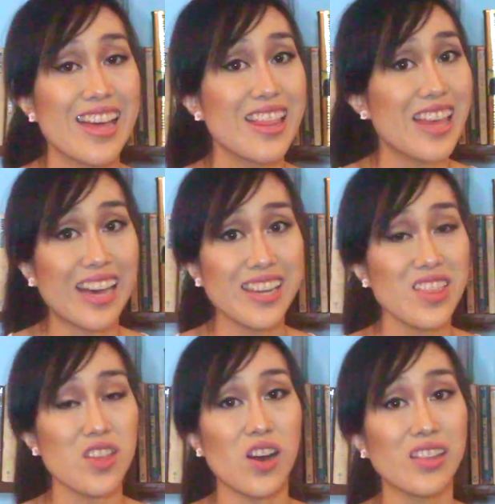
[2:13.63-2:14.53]
that he
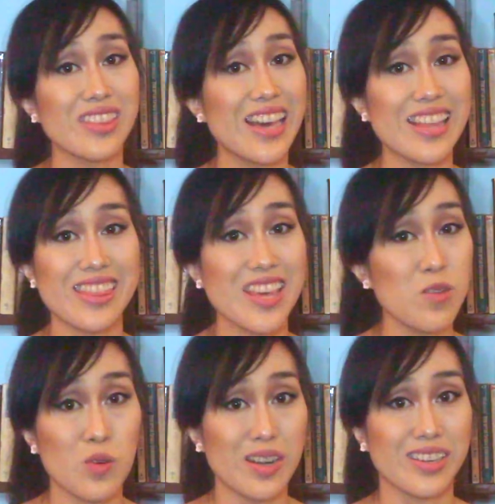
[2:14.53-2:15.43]
thought that they
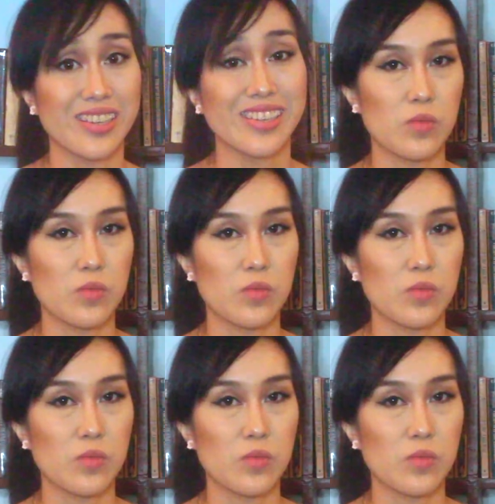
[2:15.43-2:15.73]
were.